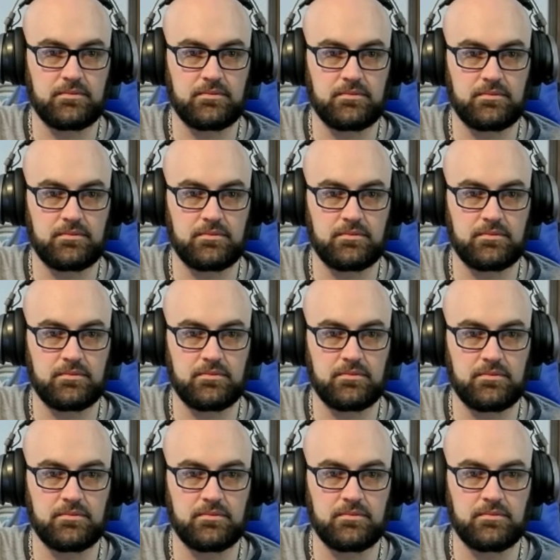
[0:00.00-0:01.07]

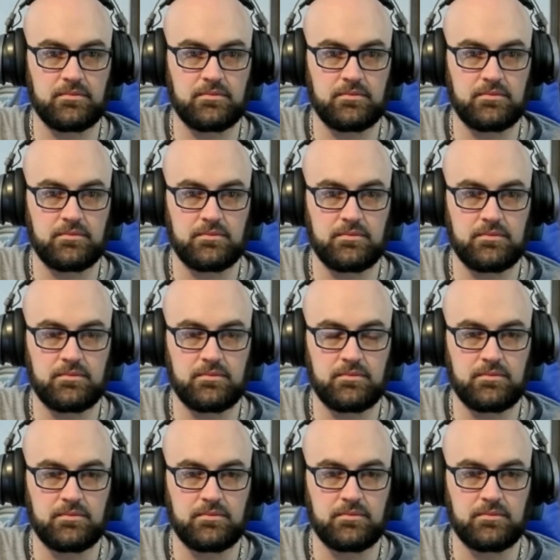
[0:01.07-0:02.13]

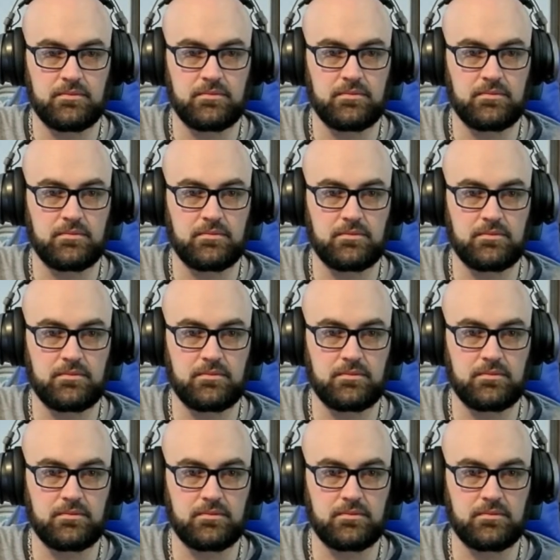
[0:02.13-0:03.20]

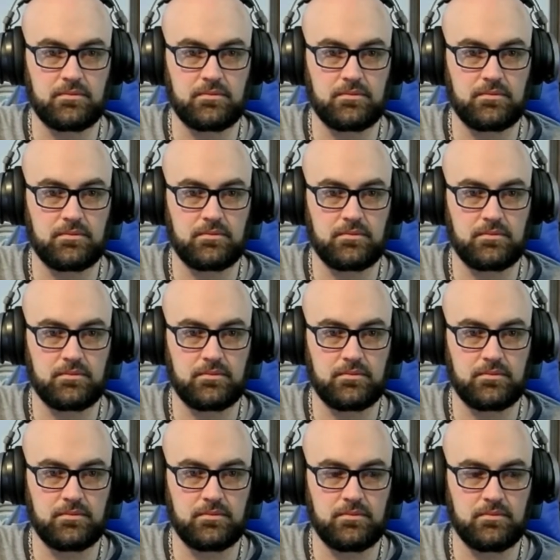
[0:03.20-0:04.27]

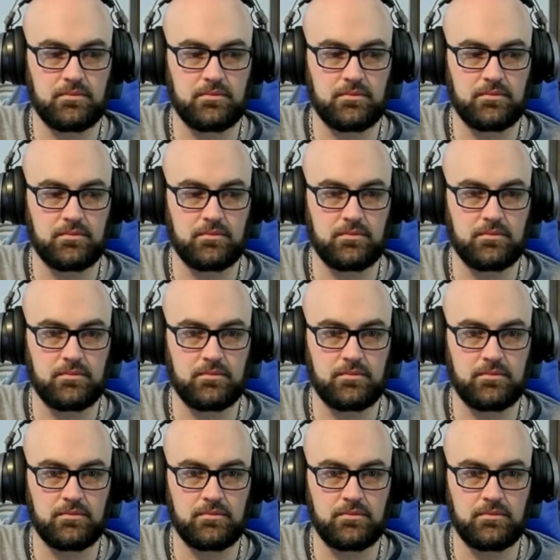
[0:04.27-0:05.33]

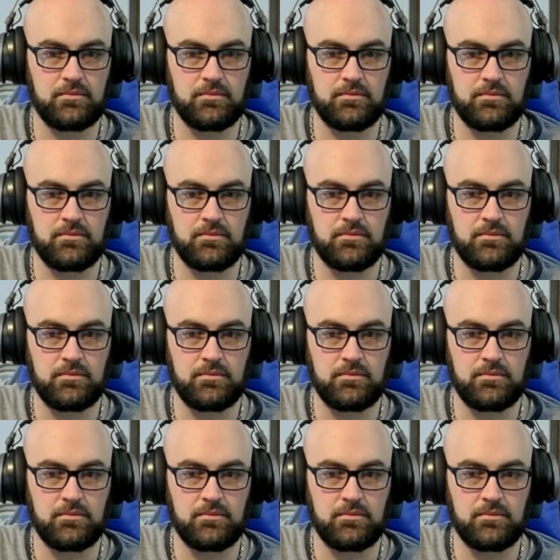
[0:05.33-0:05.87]
No one is speaking in this clip.